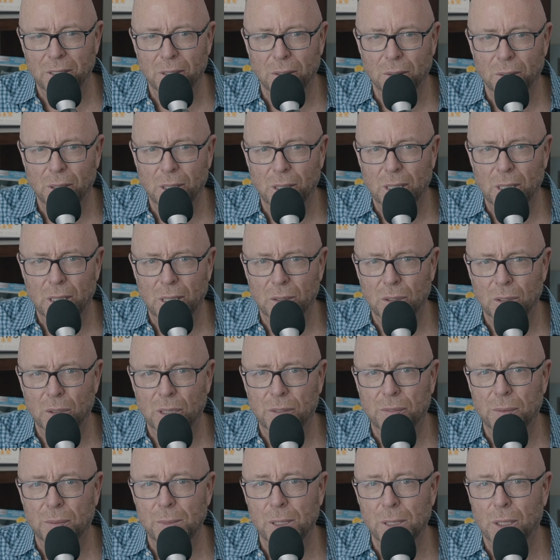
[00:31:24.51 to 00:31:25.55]
you don't you don't
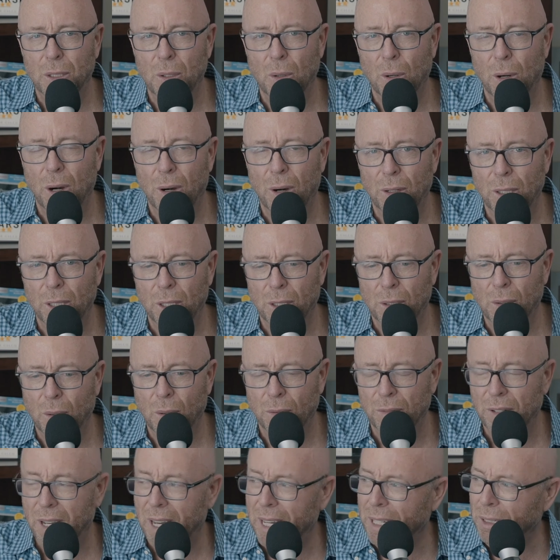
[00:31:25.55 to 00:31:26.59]
drift from your core your
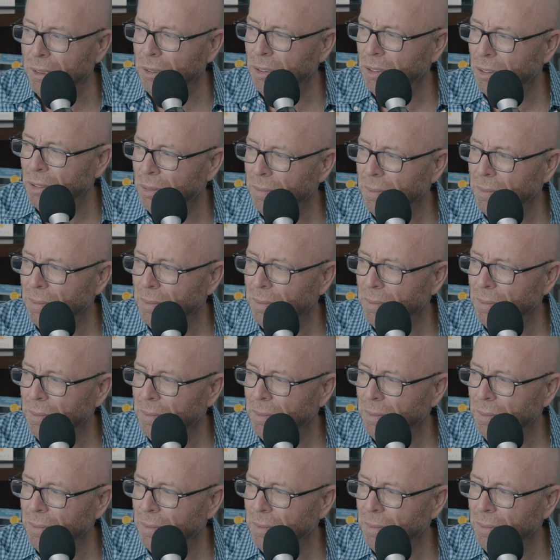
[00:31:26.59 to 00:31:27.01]
core values,